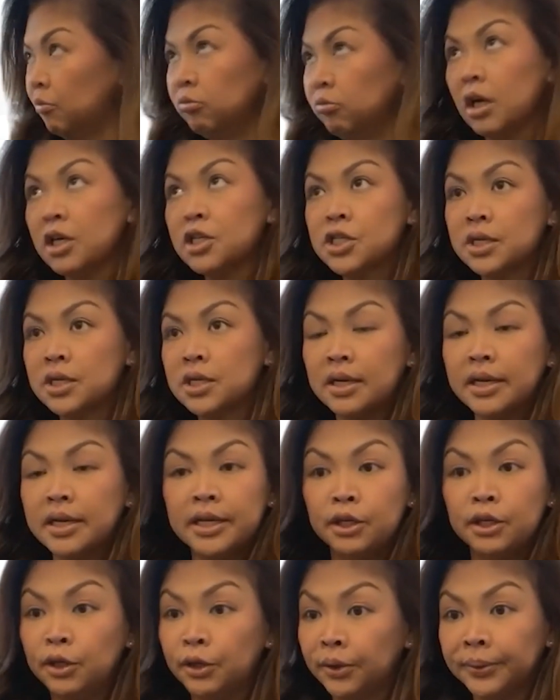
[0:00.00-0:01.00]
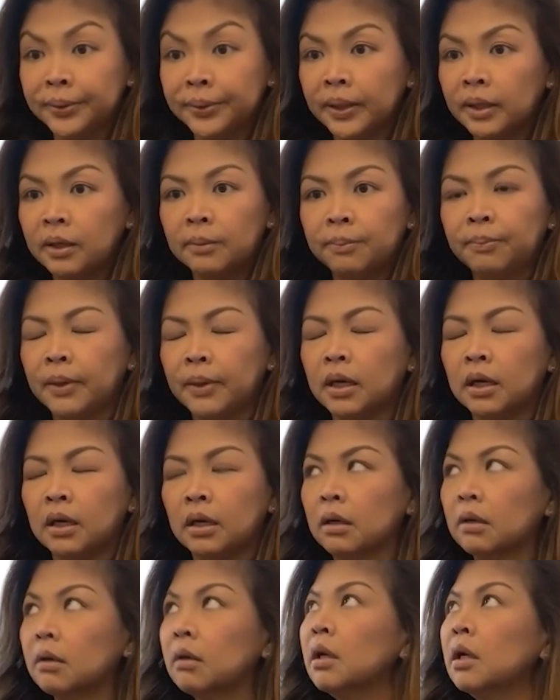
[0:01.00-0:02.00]
Russia and Europe
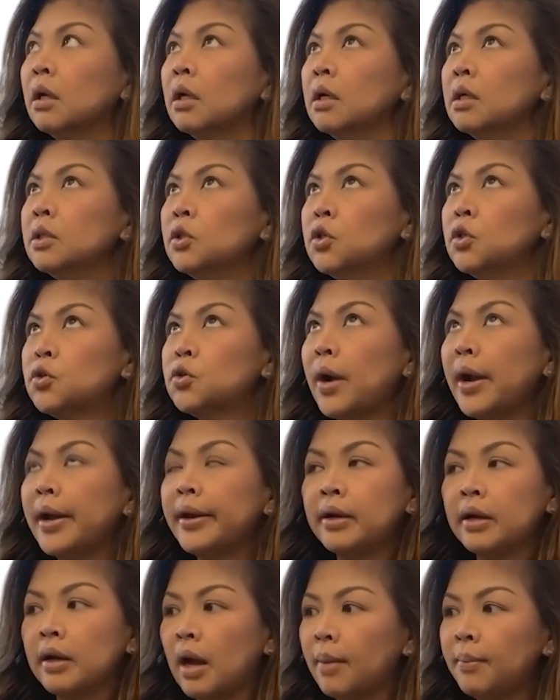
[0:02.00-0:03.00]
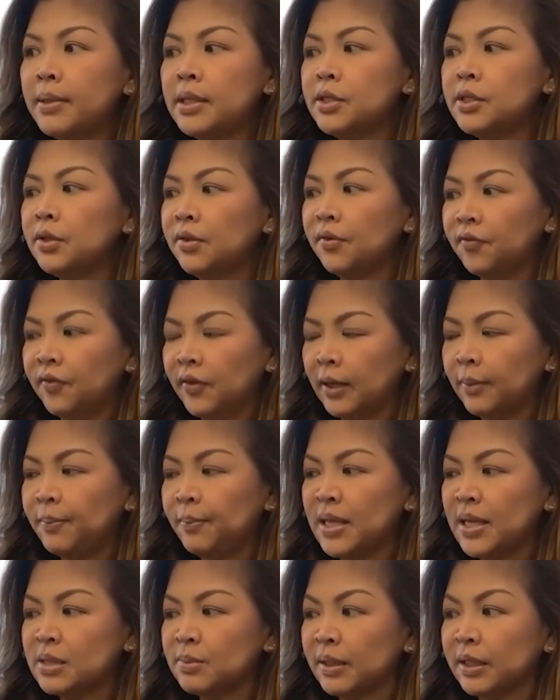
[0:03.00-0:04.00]
to try to come into the
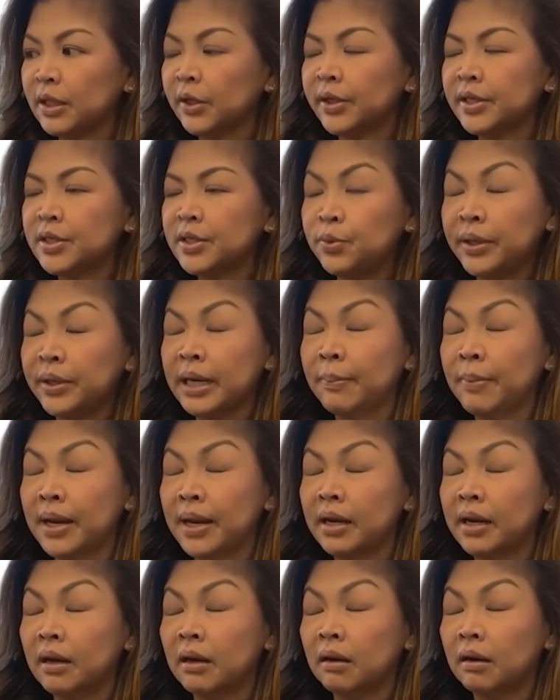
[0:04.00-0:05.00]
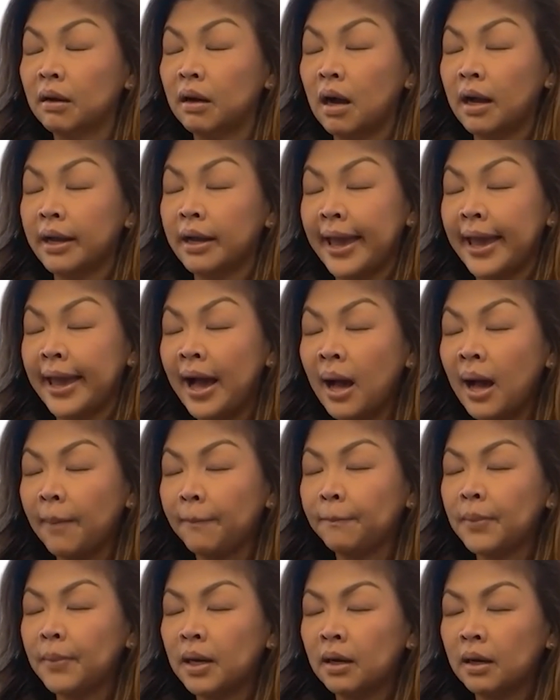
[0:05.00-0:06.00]
Philippines, but there has really been a cap.
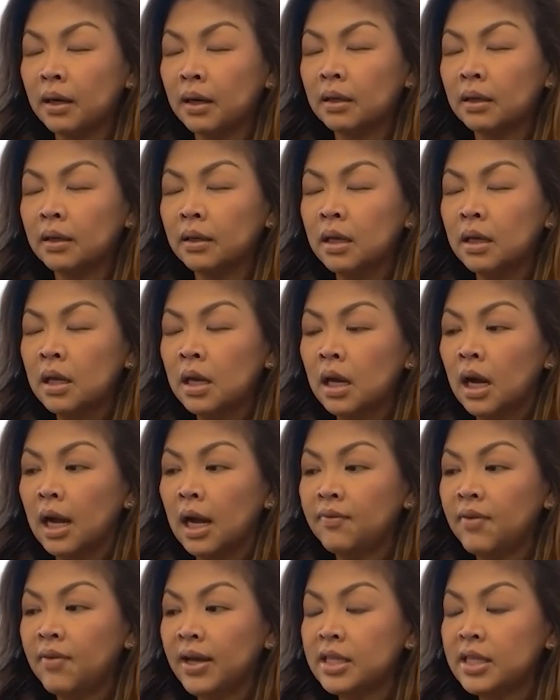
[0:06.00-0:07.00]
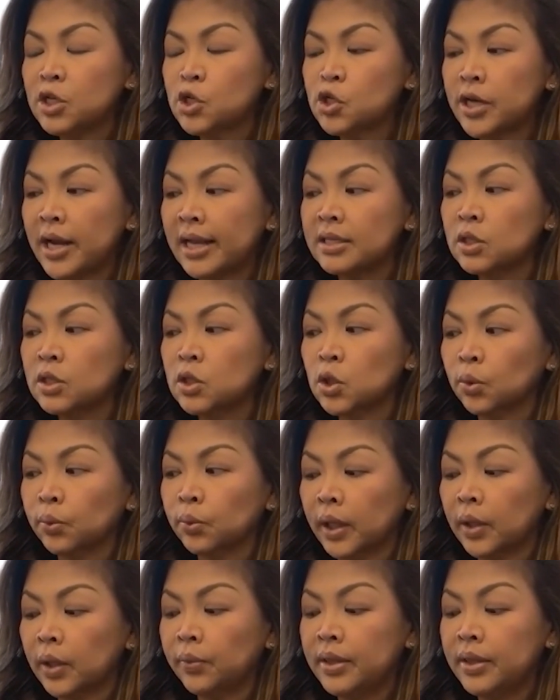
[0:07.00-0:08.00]
I've had the chance to
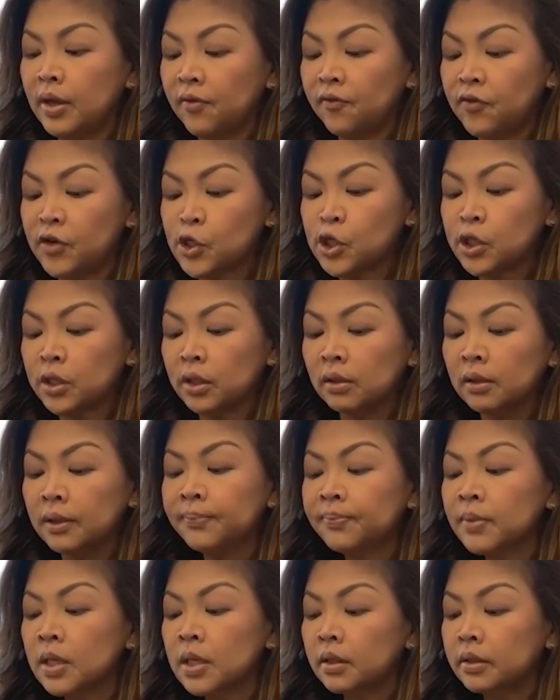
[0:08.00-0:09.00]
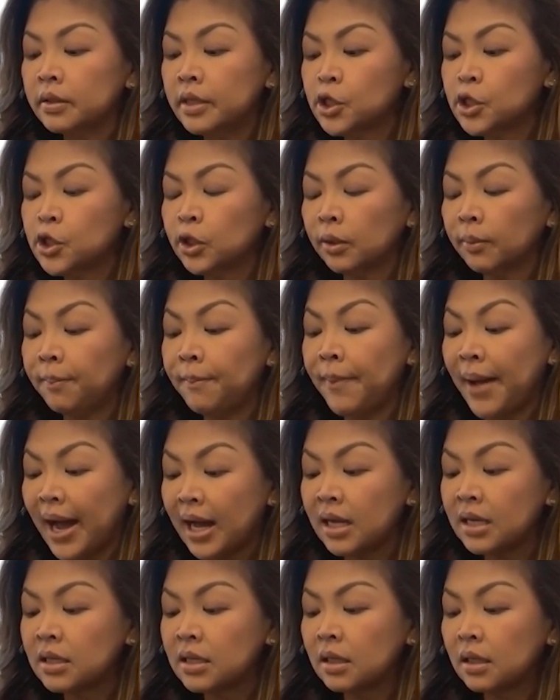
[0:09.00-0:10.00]
work with the official digital
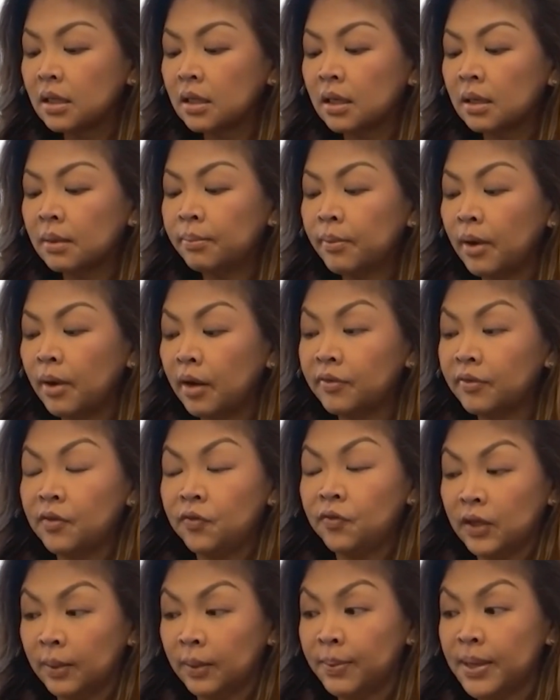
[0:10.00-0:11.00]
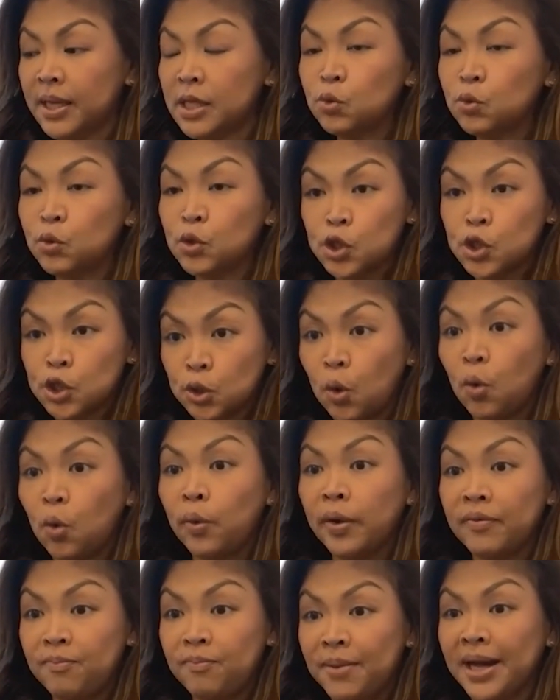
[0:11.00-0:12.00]
bank of the Philippines, which is
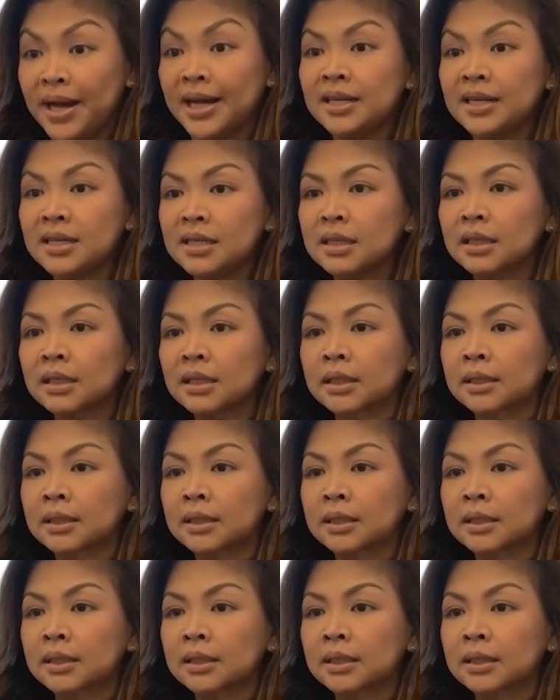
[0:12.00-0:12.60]
OF Bank,